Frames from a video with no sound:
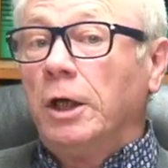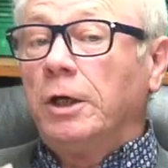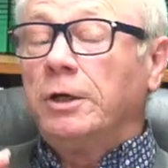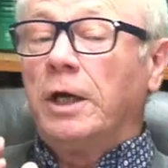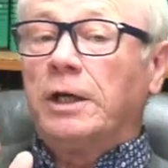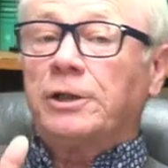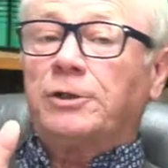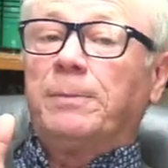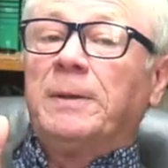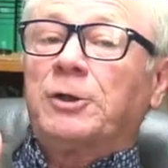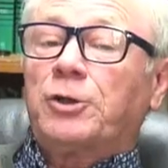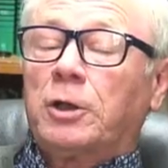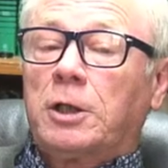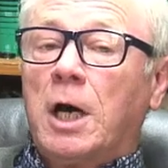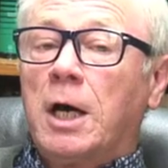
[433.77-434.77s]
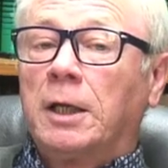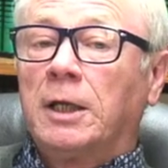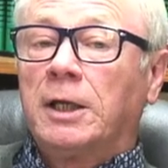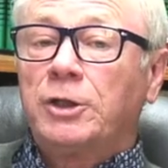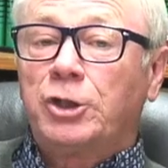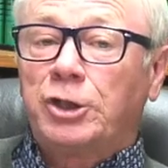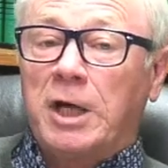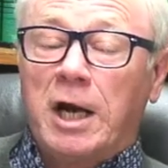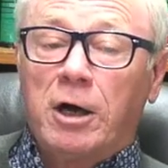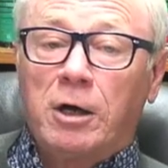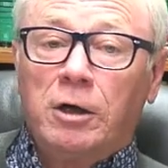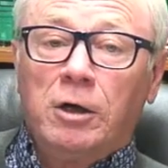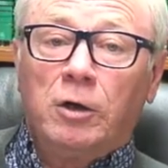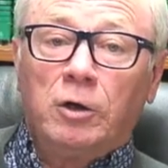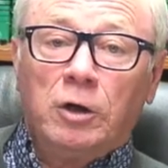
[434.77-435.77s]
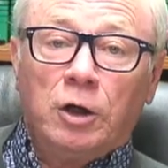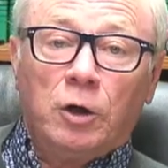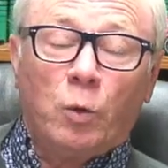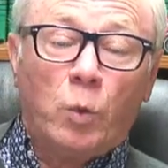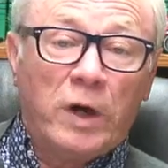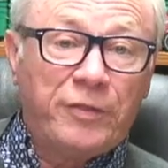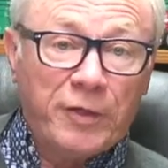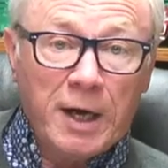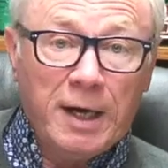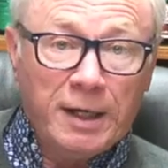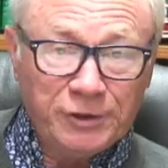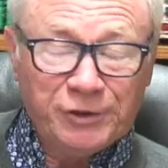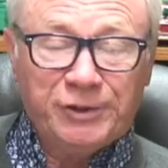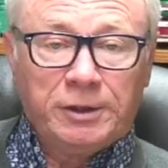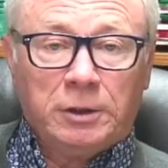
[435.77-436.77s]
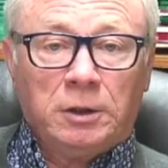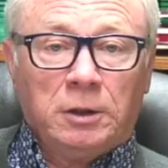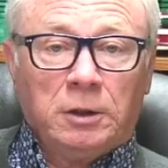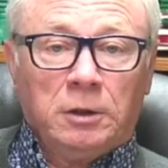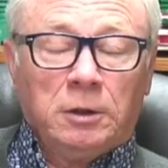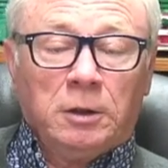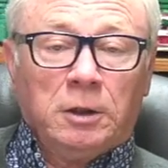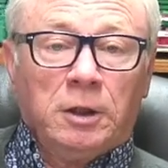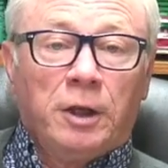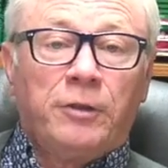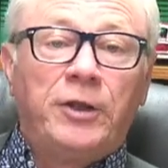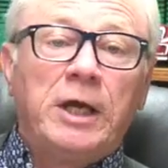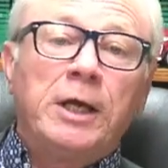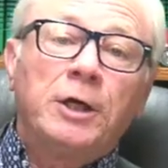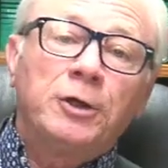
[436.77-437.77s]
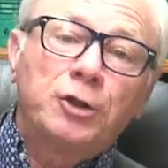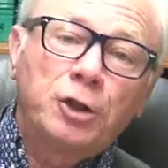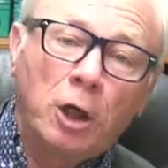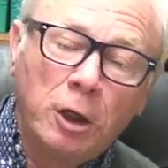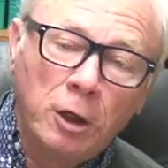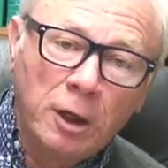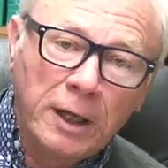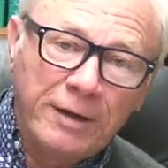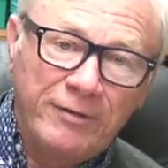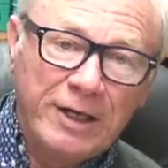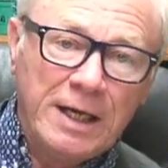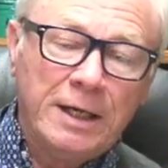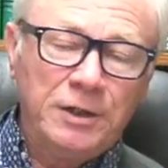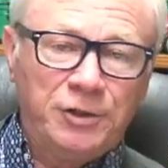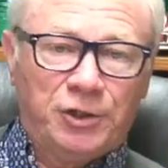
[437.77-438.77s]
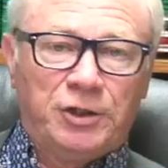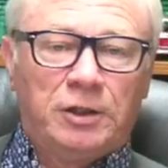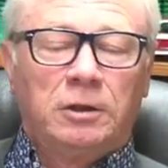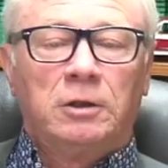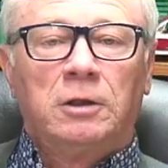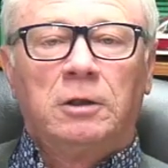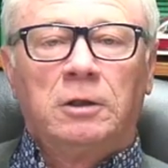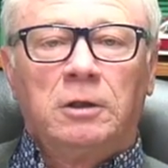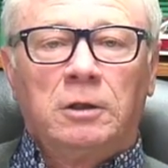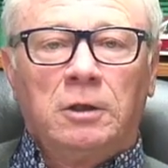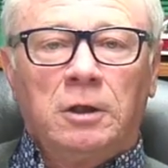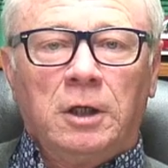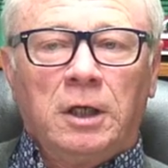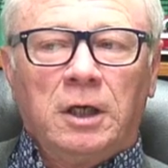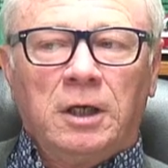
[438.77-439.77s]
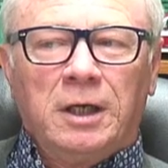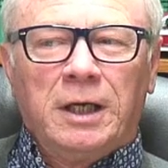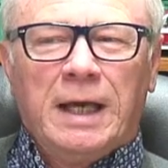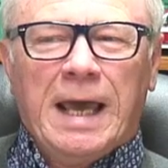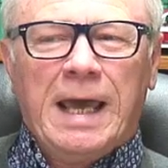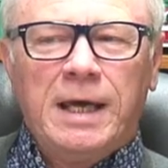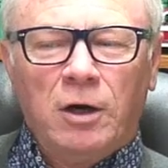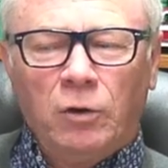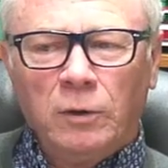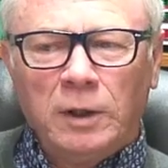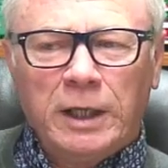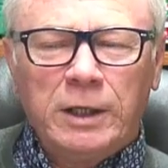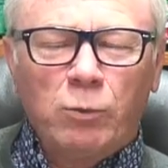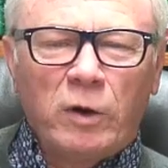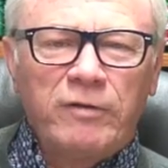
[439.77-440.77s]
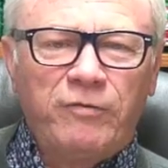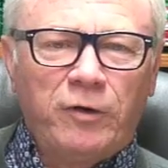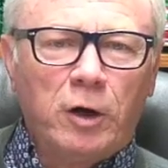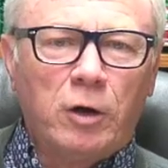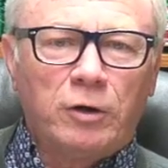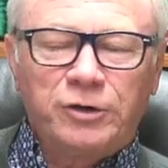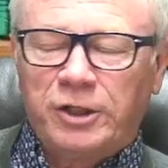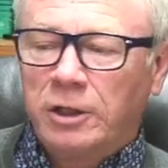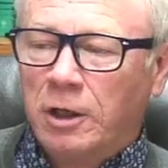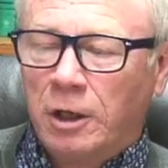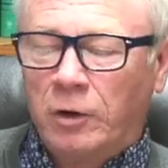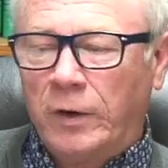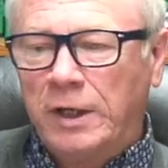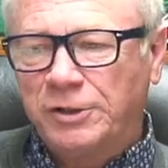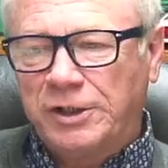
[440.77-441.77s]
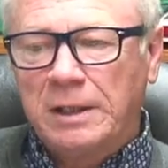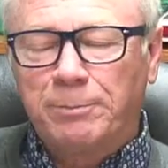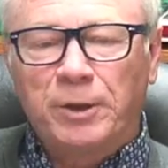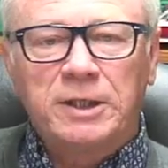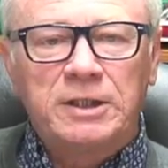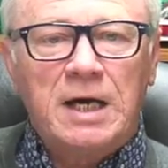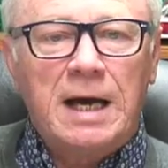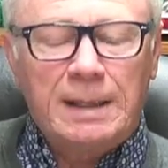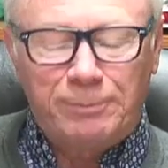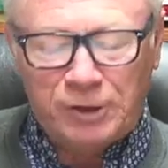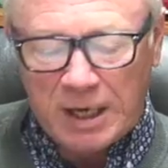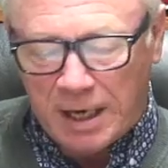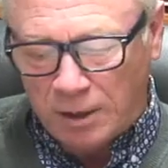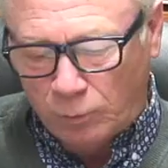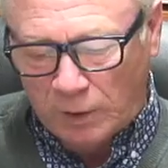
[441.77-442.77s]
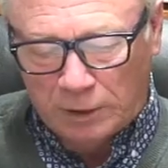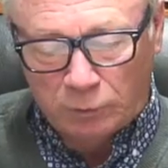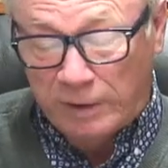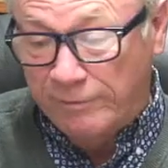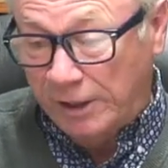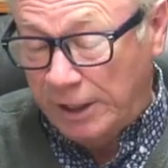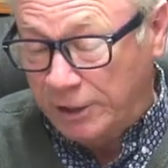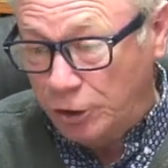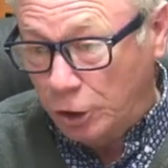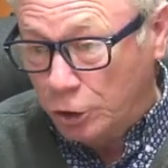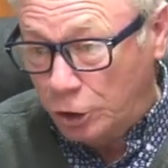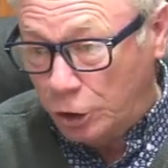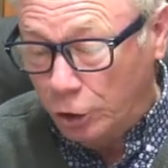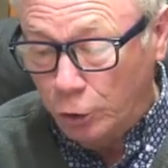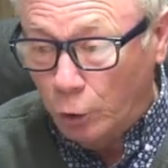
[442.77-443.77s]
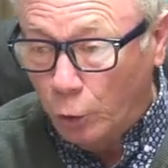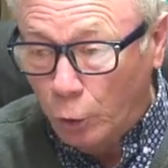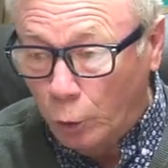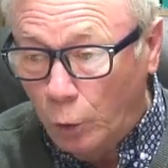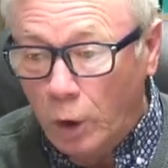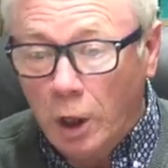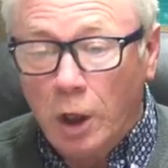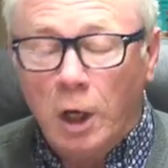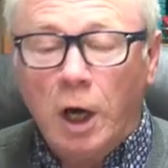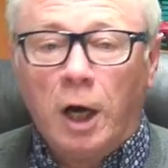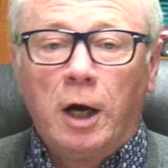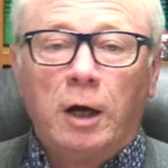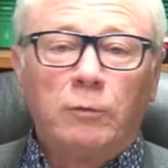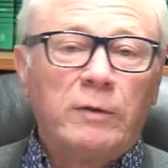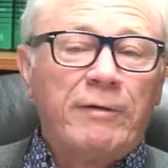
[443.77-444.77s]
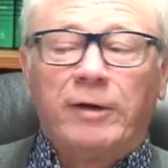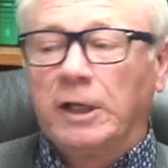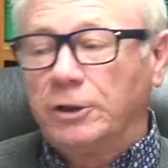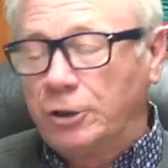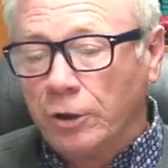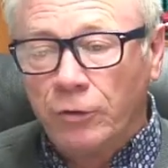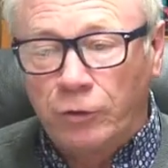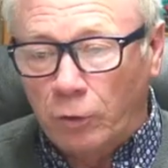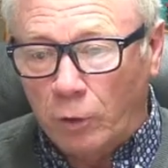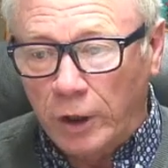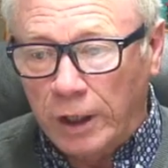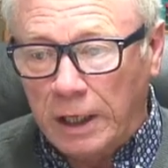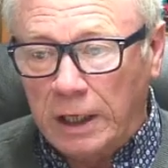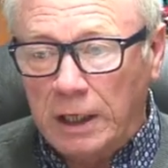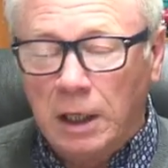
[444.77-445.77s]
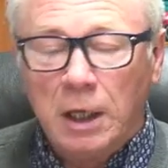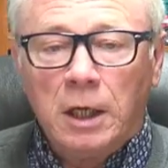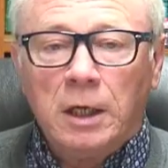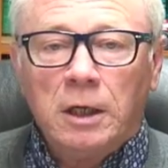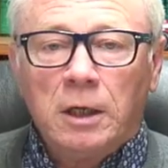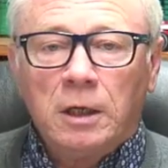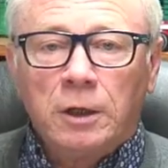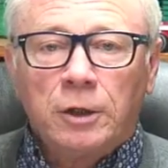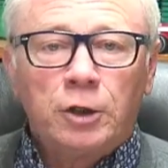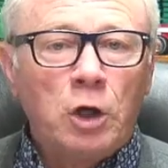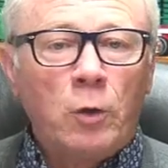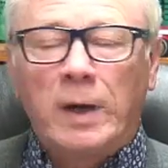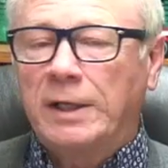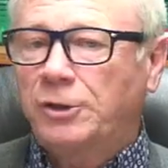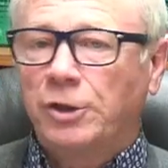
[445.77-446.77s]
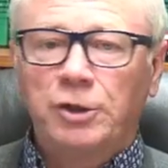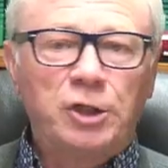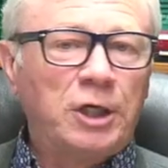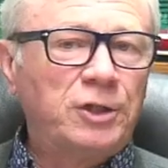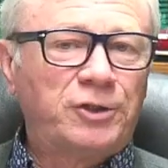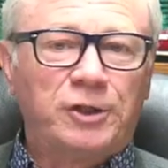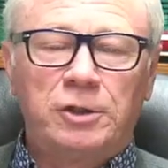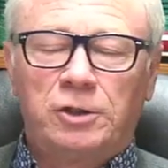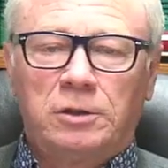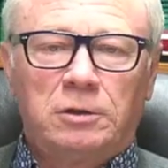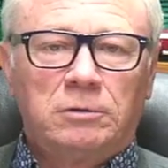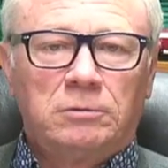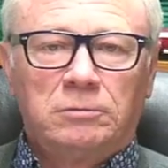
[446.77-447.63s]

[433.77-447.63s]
Does Mr. Conley share with us the internal evidence he only refers, you know, he simply types out, well, Revelation 2, uh, Revelation 3, no exegesis,